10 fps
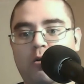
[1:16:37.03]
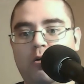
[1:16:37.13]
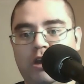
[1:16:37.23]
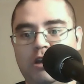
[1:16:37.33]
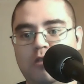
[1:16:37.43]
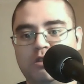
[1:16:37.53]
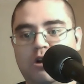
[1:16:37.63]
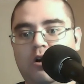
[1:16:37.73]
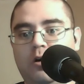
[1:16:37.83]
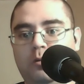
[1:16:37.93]
or it goes
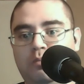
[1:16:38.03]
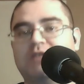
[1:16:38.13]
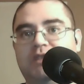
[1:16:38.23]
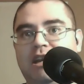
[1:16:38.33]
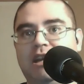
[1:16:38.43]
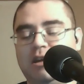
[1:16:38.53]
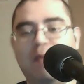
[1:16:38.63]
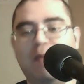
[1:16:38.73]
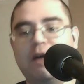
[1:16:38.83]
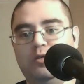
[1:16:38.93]
all pixelated
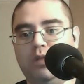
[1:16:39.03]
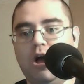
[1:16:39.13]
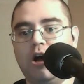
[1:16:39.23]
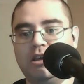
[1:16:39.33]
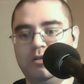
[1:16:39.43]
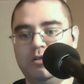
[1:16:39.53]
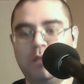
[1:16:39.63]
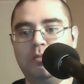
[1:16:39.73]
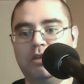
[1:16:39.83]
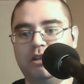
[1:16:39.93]
and macro blocky, or
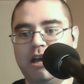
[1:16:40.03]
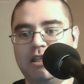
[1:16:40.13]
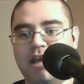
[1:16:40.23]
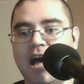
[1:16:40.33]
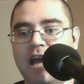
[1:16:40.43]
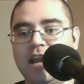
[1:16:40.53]
something like that.